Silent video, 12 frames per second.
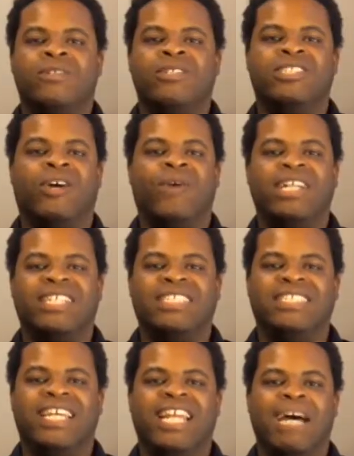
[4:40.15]
So as I
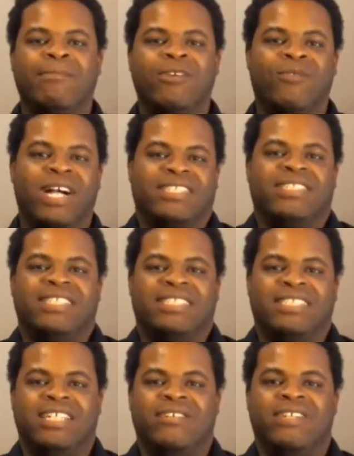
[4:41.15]
said, I've been watching this
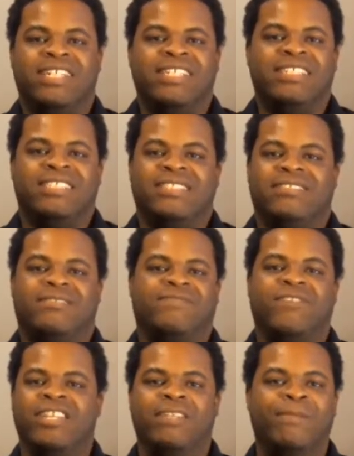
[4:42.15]
series
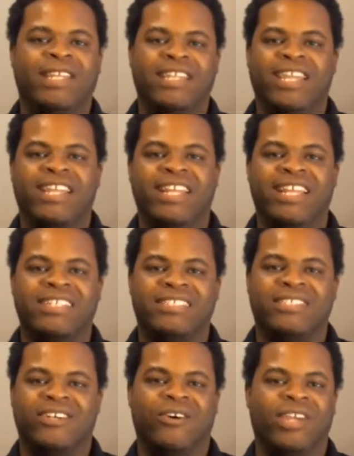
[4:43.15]
from the beginning.
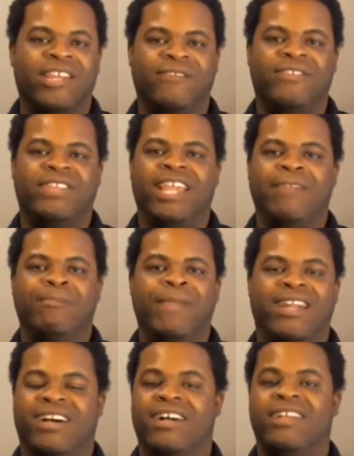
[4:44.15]
So if they
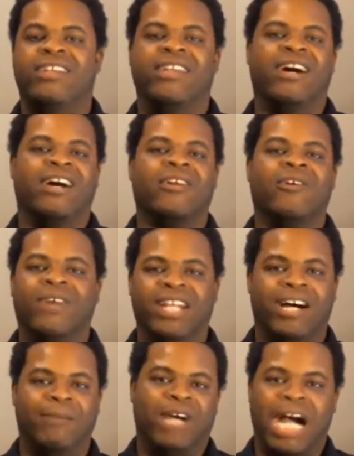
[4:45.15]
make another one,
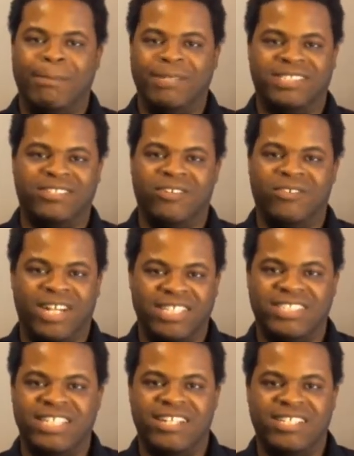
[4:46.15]
I'll probably still
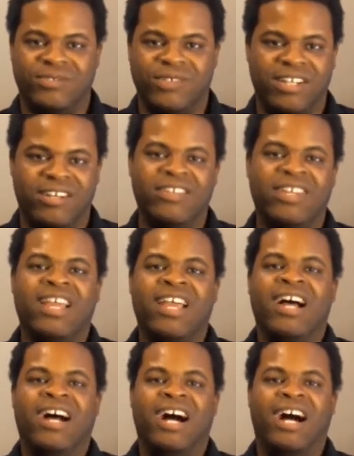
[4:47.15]
watch that as well.
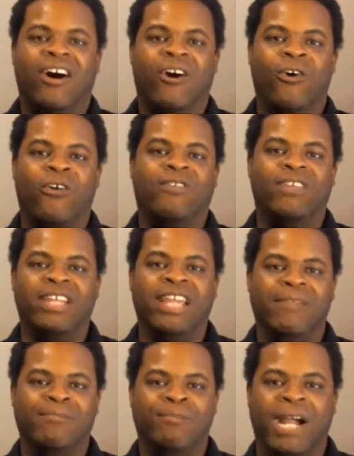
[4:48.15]

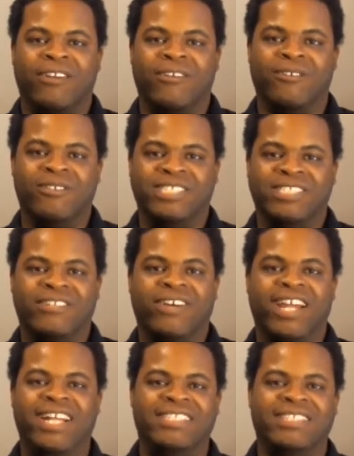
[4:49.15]
Hopefully, Michael Gross still
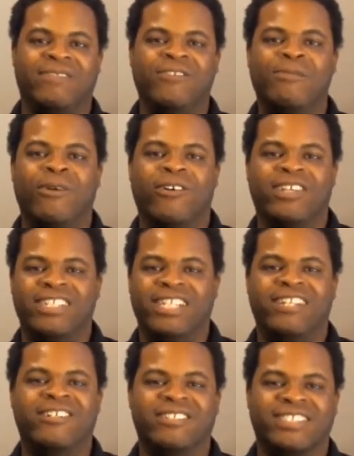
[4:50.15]
has a few more
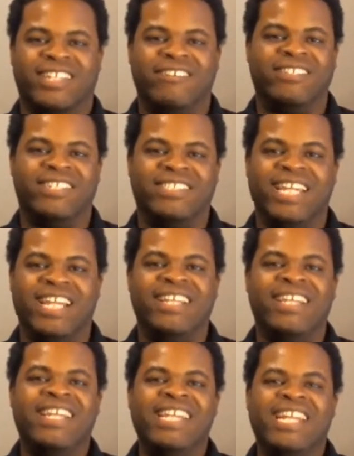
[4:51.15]
years left in the tank
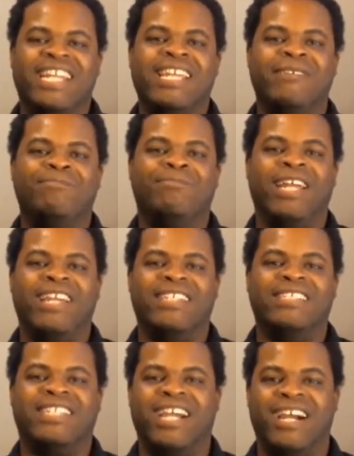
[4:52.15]
to keep playing
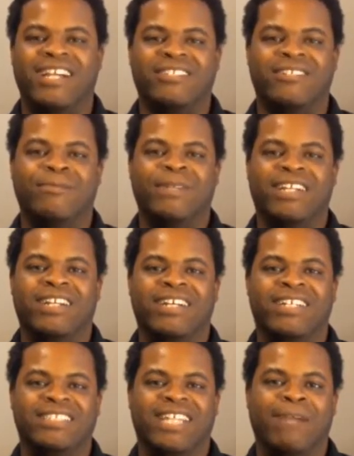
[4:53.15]
his character
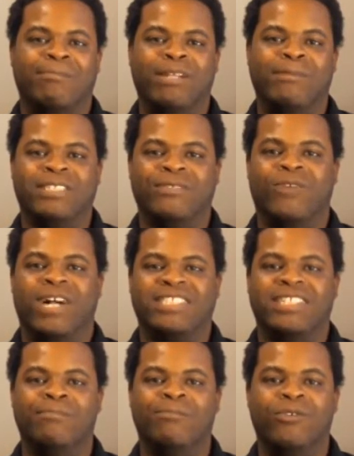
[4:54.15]
because I'm pretty much
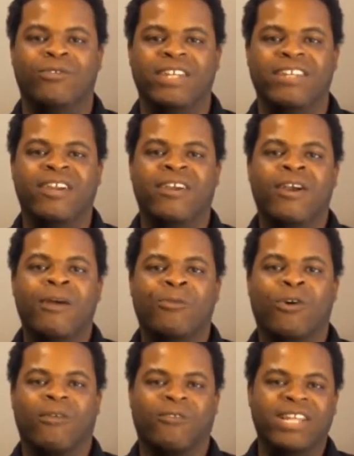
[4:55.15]
watching the movie
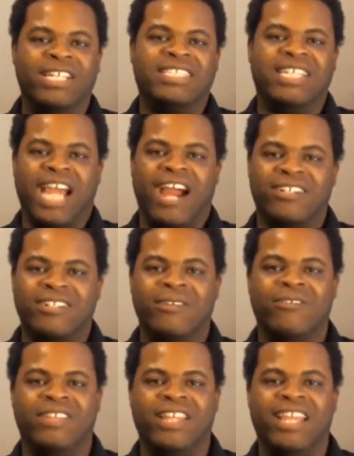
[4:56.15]
more for his
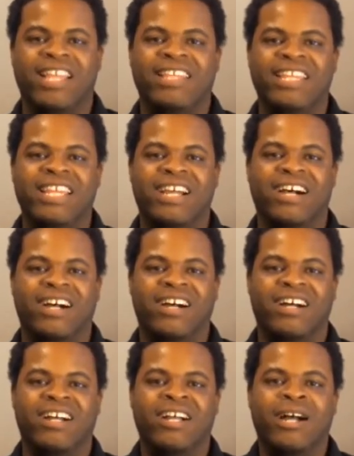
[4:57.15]
character than the
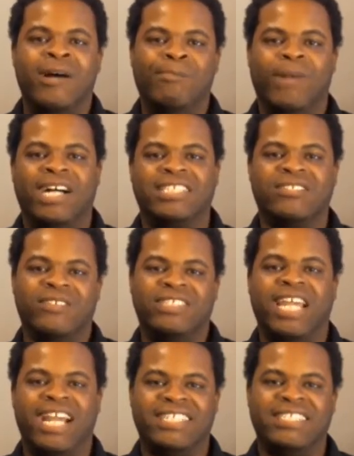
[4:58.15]
monster
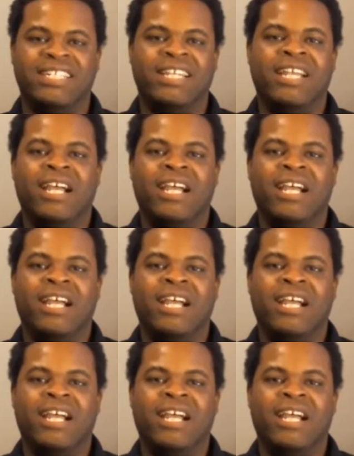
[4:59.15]
attacks.